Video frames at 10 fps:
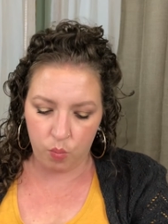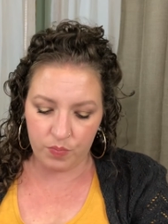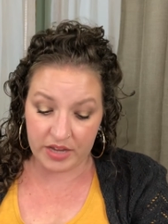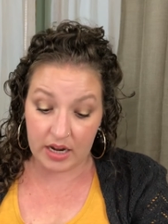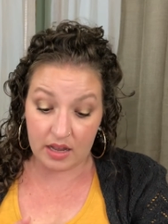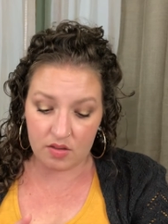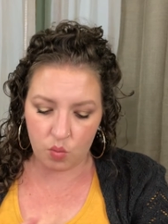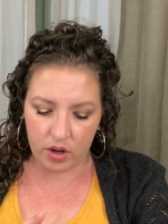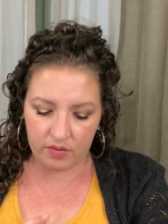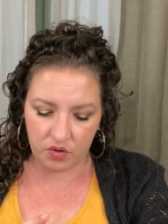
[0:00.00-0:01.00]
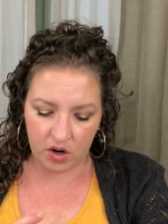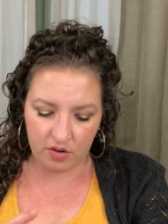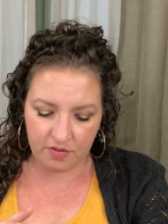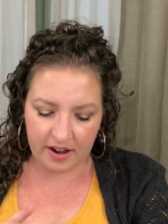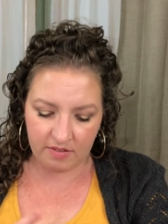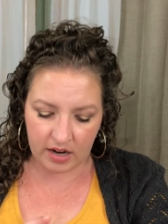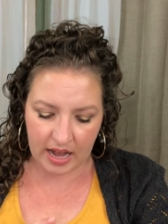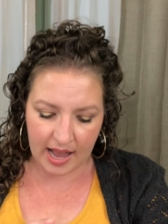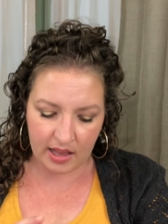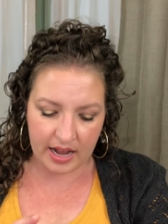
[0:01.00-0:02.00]
It is one of her favorite
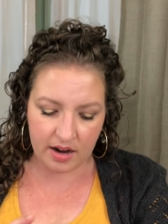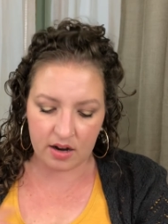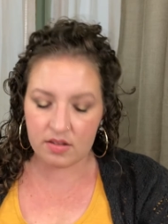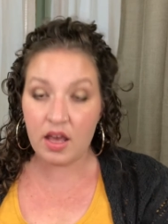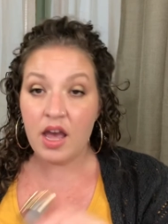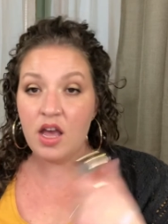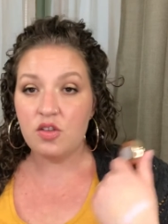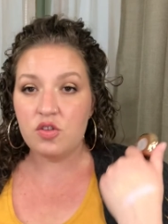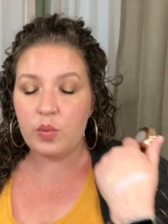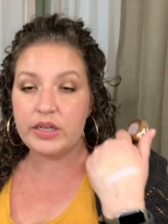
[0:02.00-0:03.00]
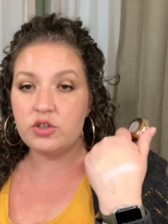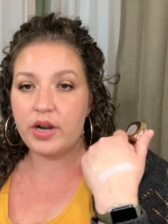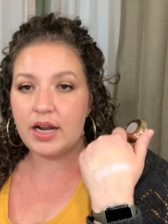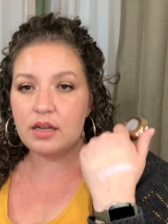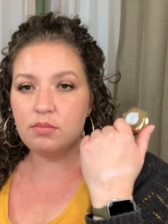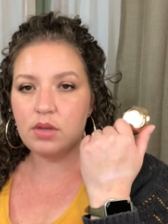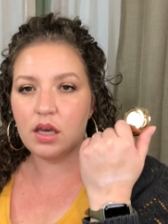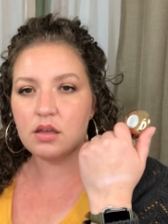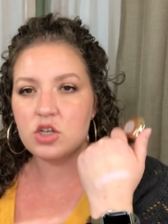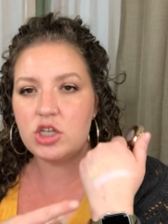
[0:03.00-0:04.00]
highlighters. So we traded
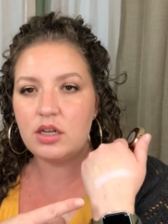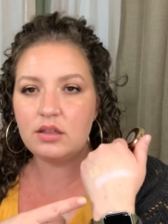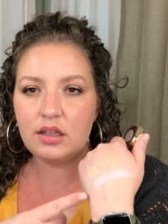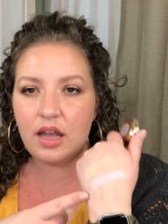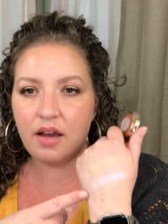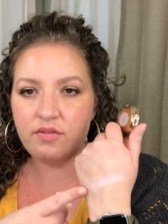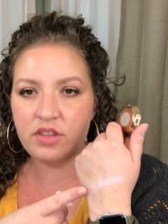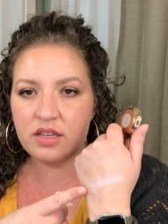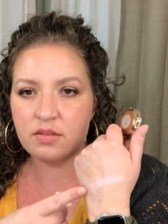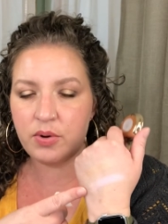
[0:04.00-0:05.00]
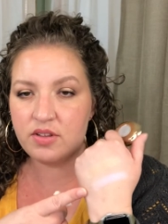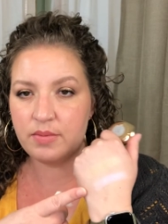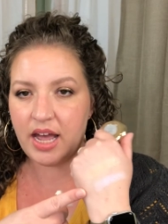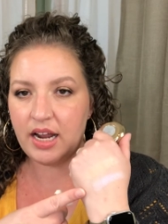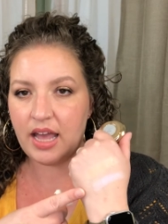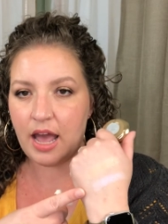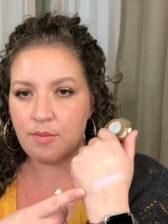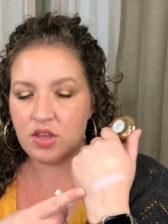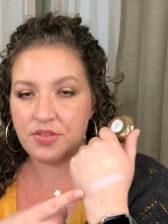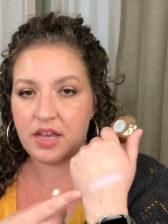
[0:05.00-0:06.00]
because she didn't love this Prismatic
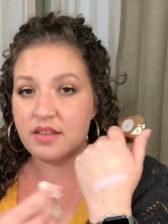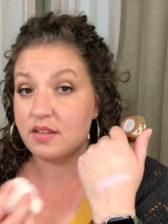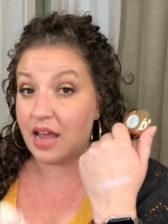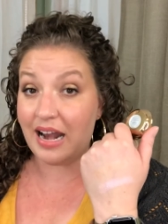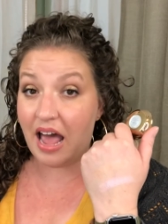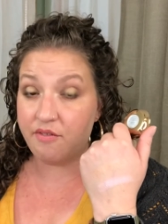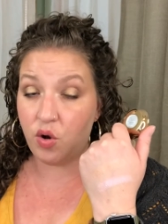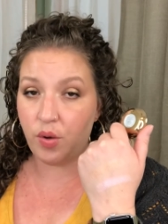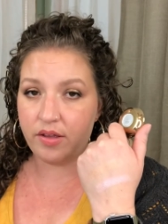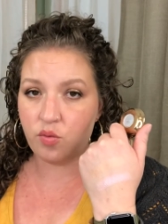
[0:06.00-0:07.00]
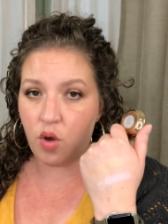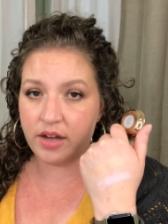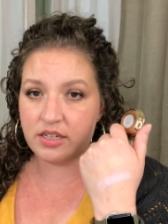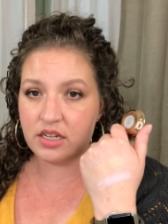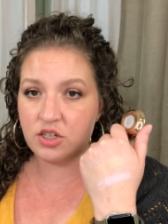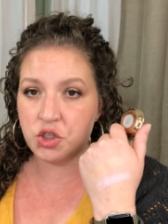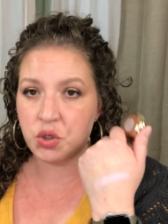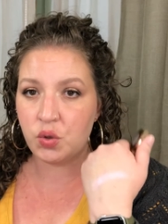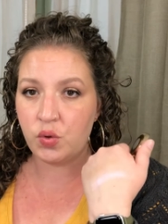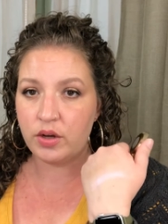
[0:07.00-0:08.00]
Amethyst, and I've always wanted
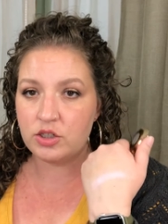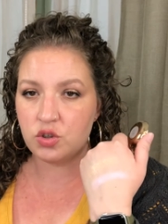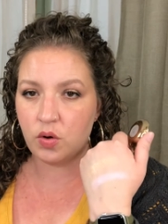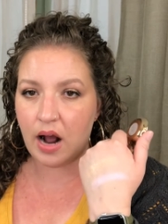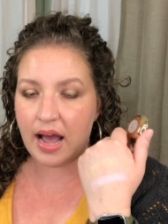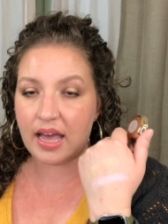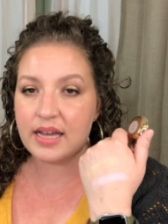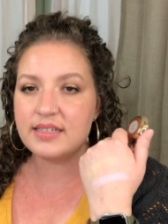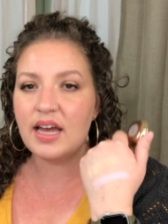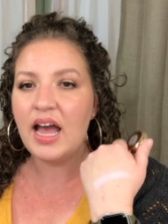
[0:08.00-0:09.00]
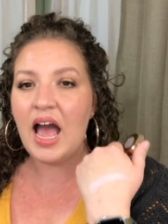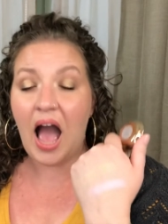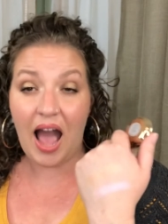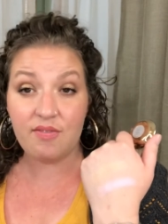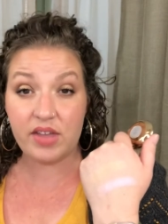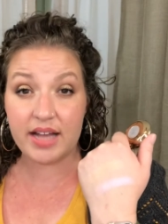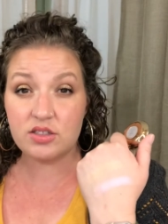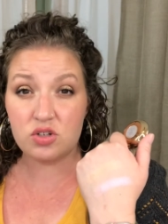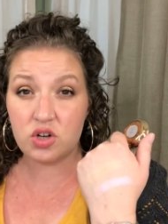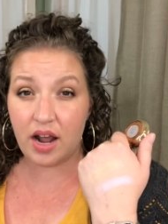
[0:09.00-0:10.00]
to try it. I've yet
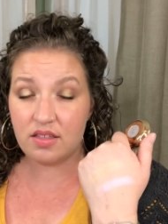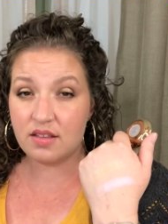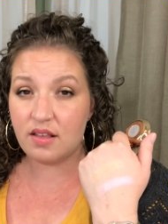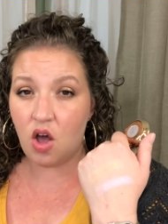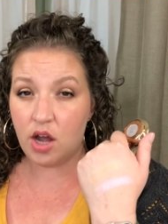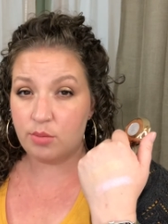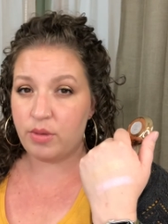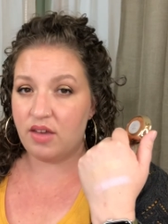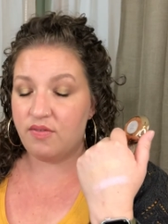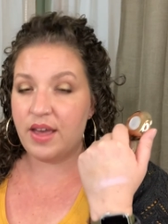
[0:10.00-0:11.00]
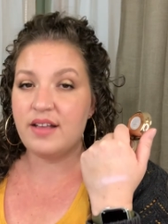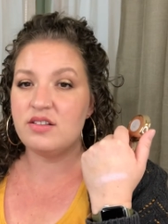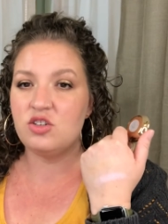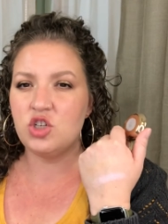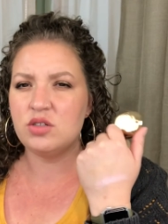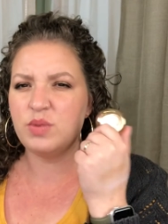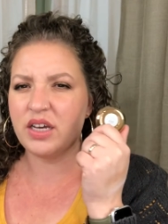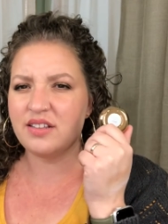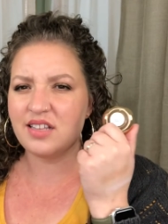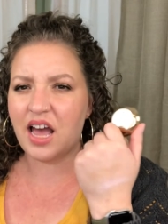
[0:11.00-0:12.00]
to try this on my face just
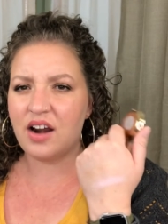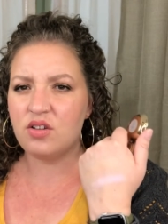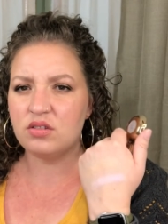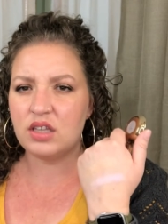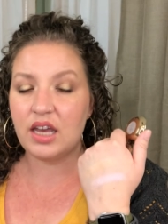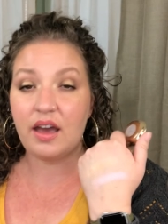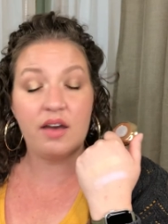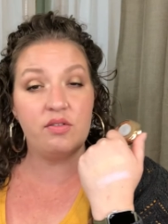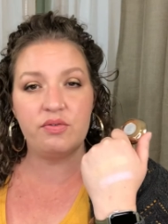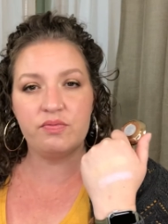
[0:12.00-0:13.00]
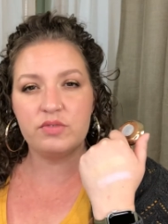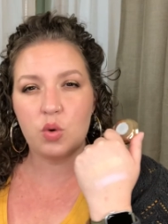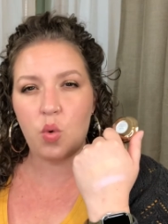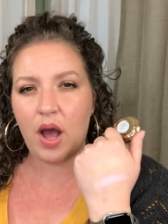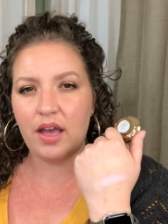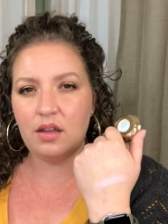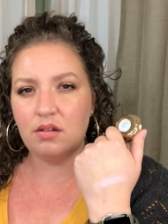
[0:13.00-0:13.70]
because I don't think I've quite